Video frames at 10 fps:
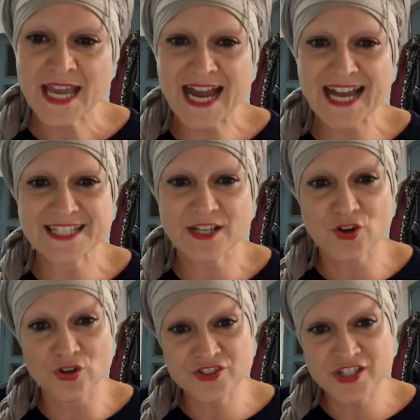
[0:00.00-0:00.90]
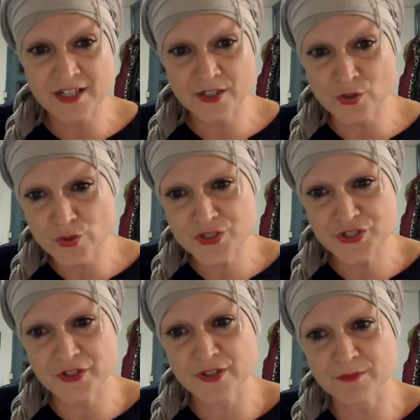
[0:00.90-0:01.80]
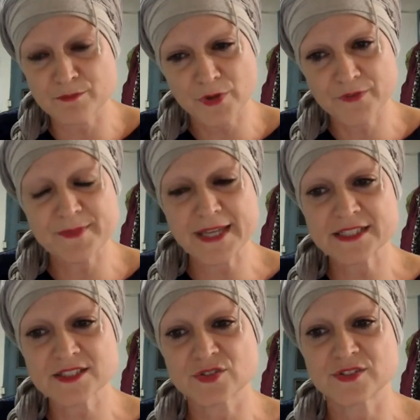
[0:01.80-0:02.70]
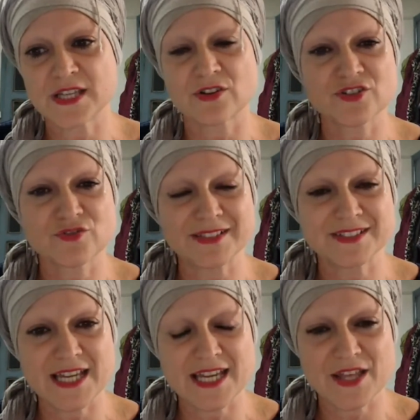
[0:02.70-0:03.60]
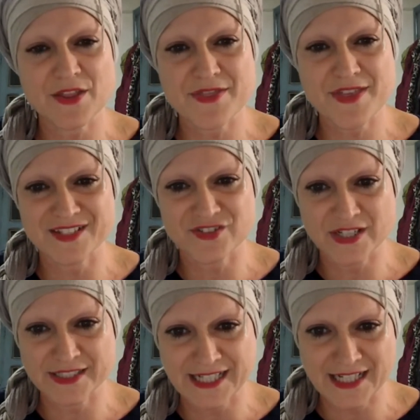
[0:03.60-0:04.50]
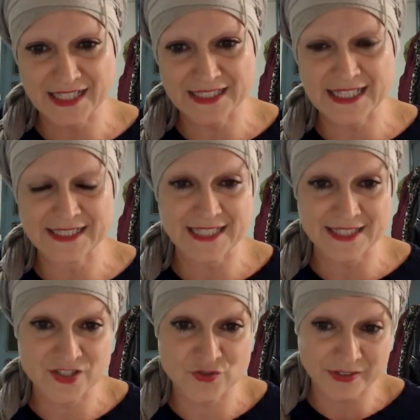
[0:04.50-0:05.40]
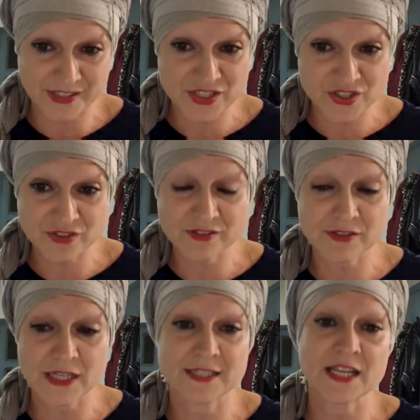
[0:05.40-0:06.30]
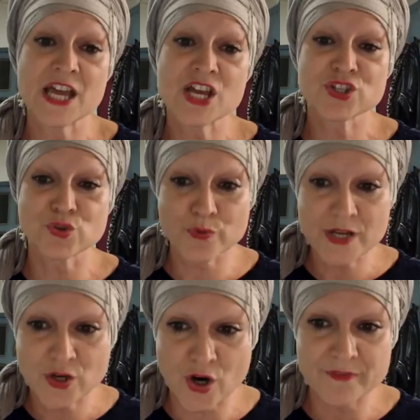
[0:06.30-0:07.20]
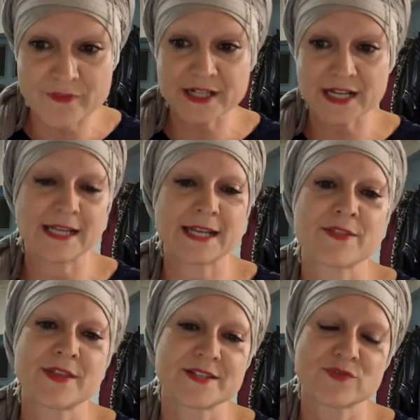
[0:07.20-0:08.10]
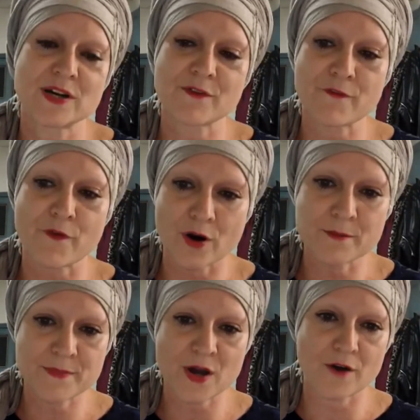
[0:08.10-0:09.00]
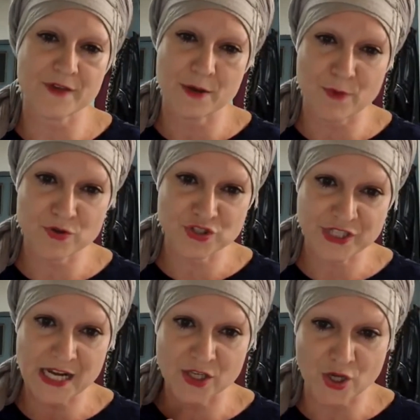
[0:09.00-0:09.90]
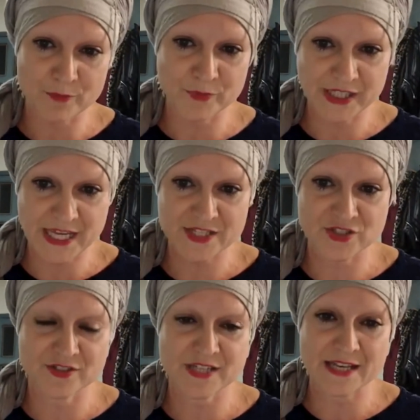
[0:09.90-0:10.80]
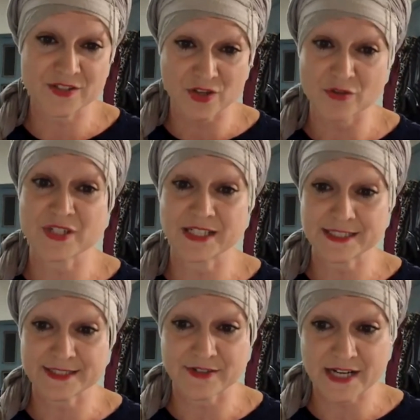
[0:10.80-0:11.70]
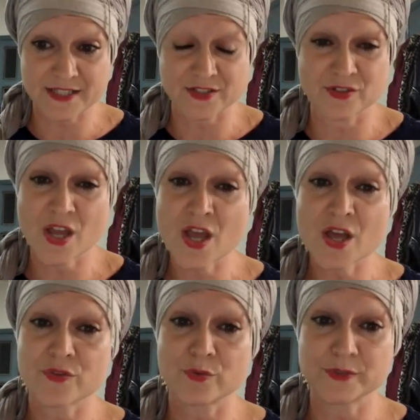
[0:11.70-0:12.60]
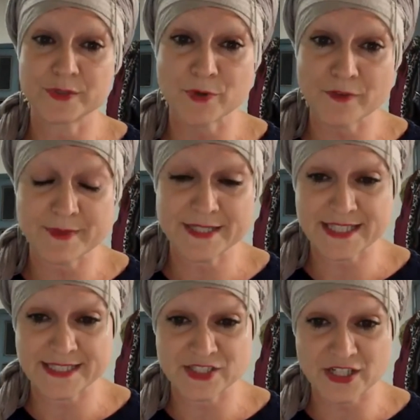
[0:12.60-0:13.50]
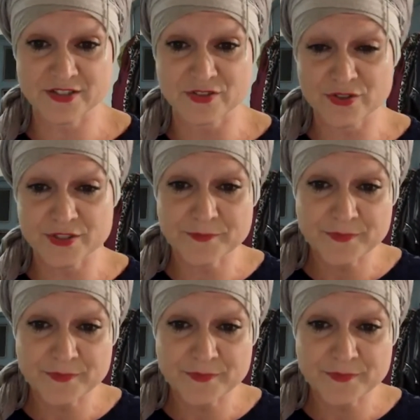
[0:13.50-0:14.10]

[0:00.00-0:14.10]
as a counter-culture movement to deconstruct the theatrical and dance tradition and to recover an ancestral form of emotional communication and social interaction through the movements and gestures.